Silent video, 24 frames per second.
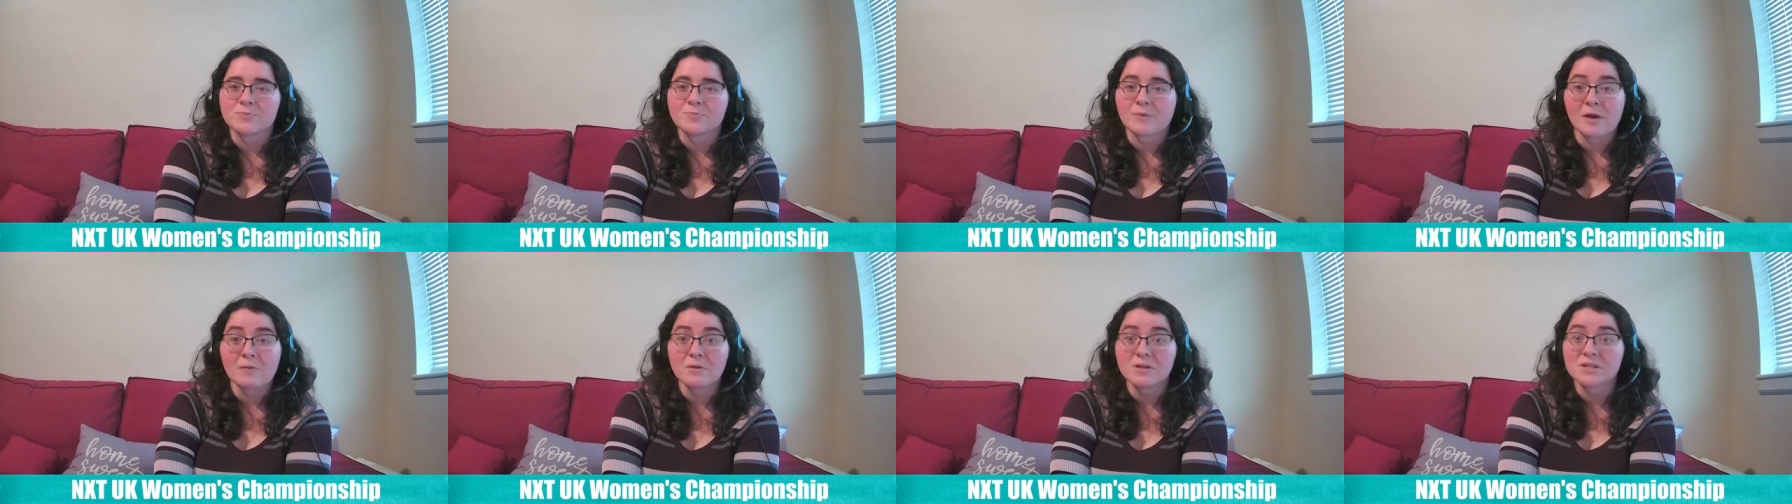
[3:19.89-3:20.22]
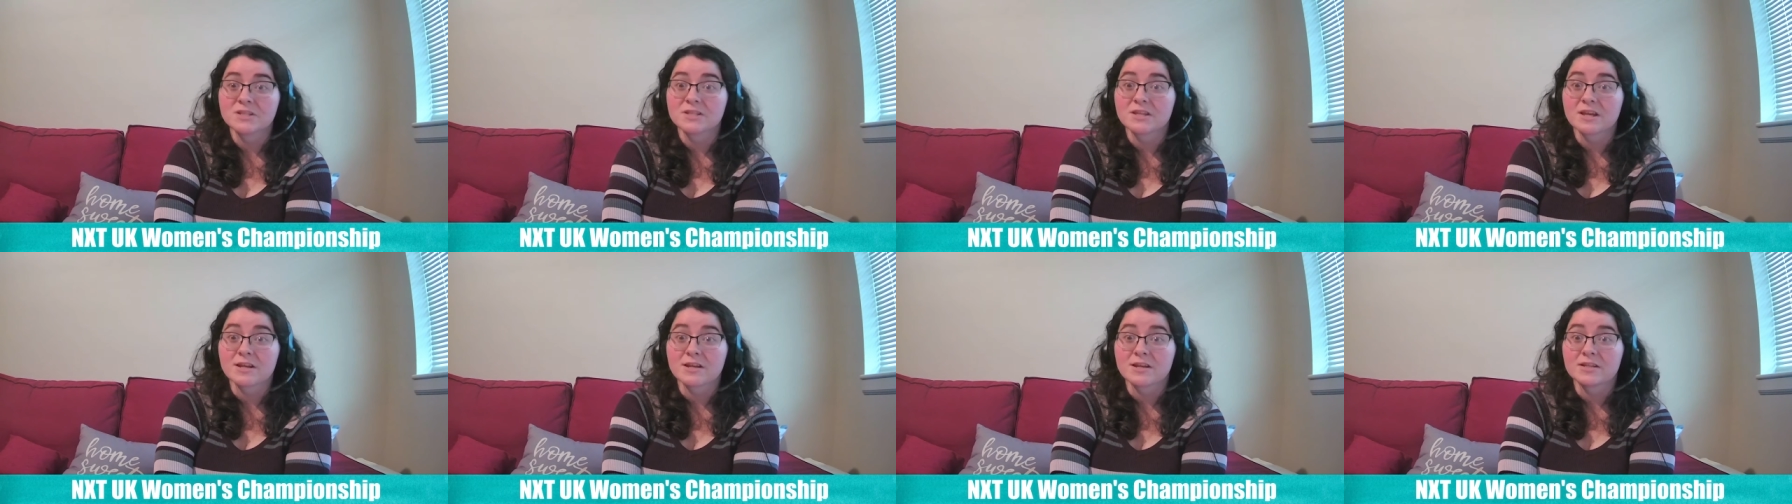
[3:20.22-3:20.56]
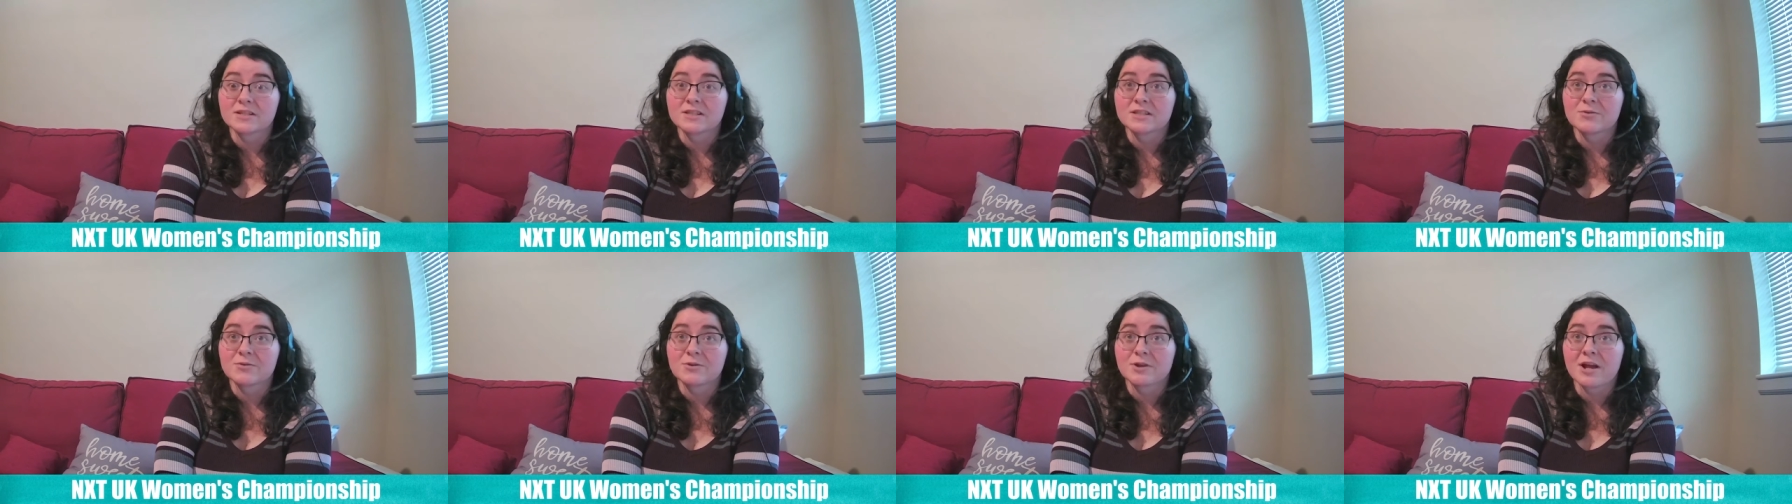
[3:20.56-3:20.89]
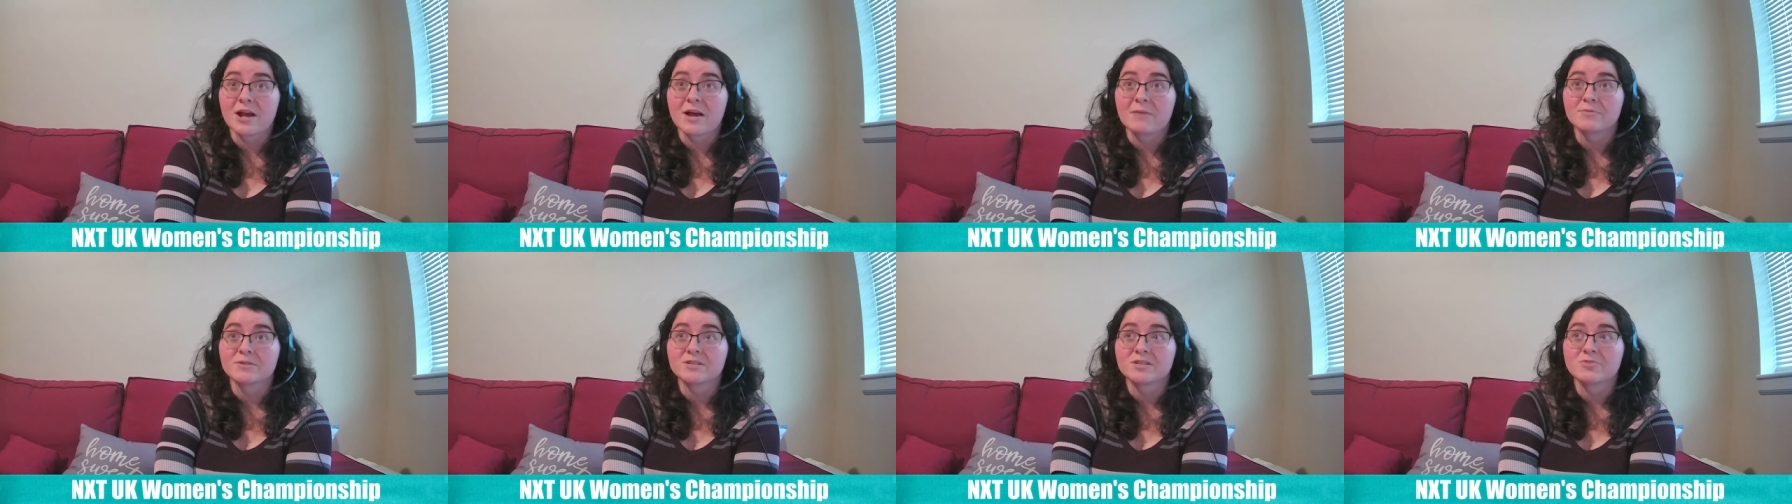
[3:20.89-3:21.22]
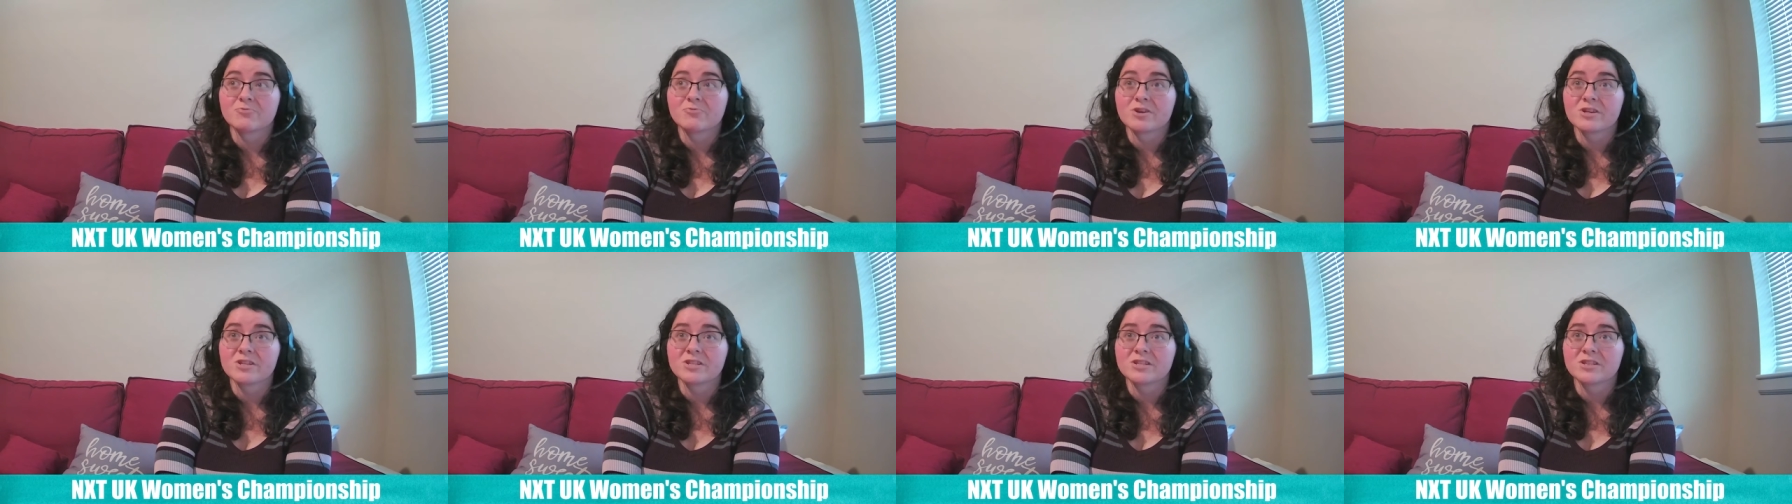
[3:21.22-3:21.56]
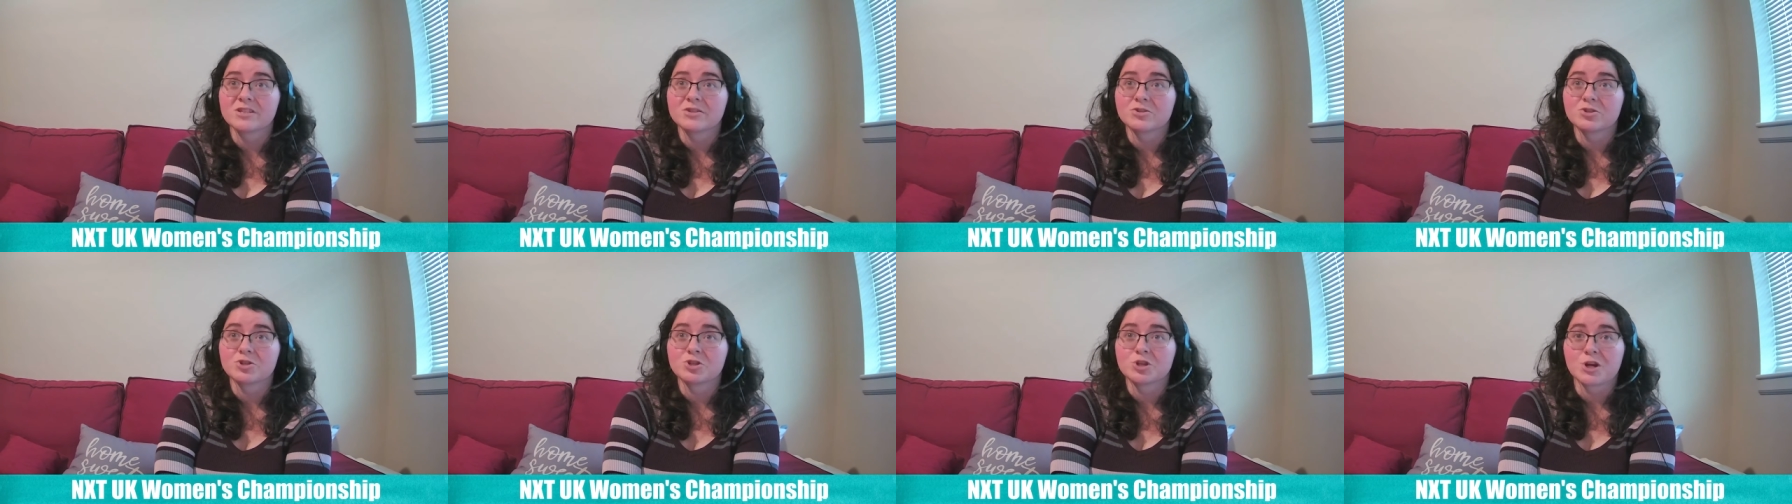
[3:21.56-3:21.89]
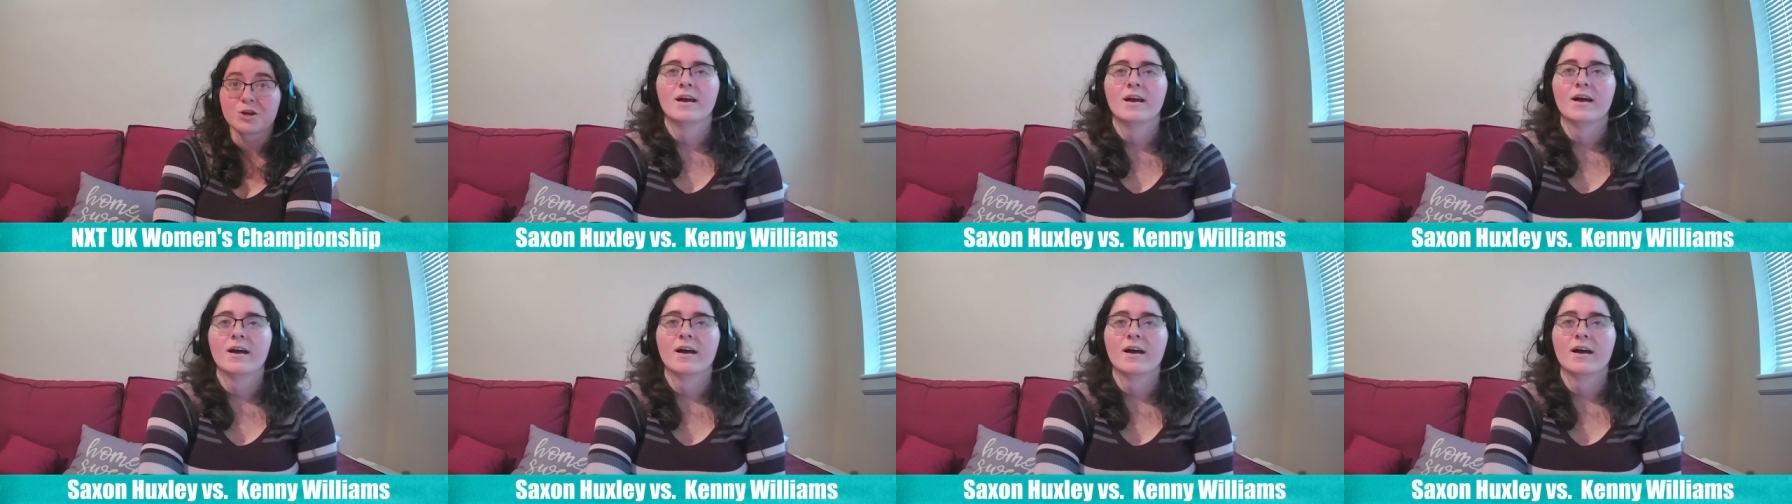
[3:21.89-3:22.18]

I'm excited to see what happens to the rest of the show.